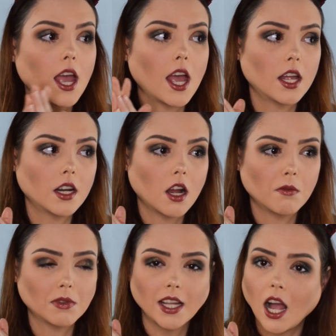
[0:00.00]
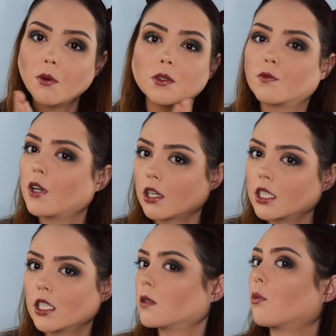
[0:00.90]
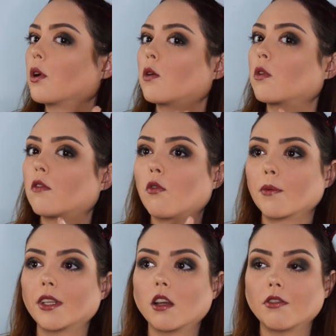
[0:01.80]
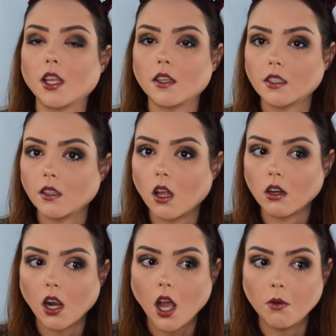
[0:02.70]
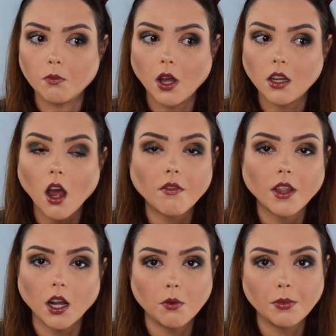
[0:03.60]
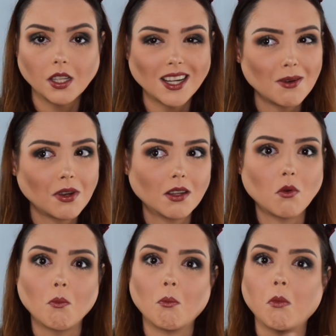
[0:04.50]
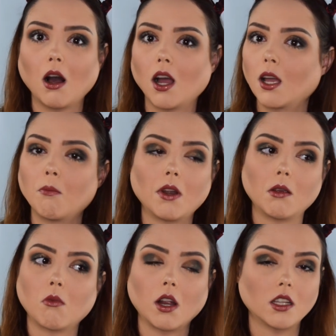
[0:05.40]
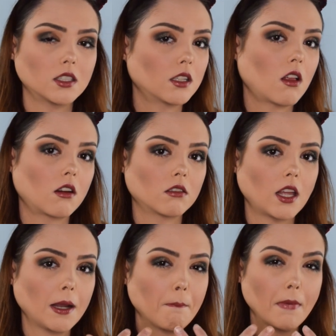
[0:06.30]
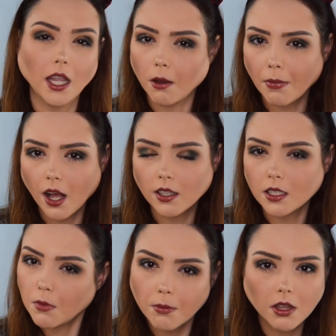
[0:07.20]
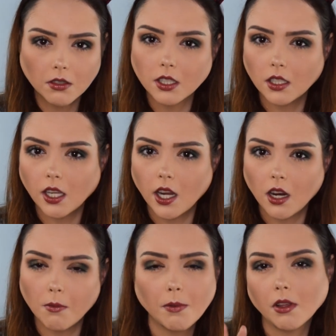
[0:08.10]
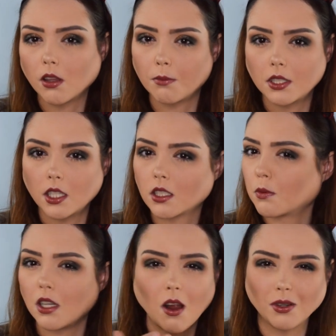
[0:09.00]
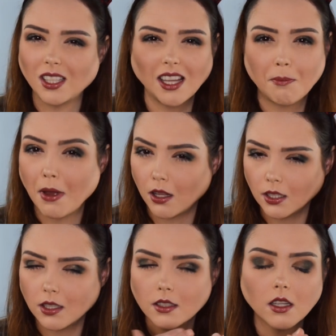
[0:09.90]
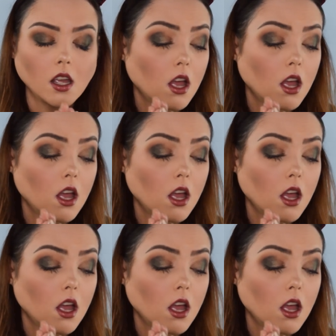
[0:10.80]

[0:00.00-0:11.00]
and um, like I was very disappointed with the formula for the Estee Lauder. I enough that I would be like, I probably won't buy many more Estee Lauder like makeup palettes. Maybe their skincare, maybe their lipsticks, but not really like palettes.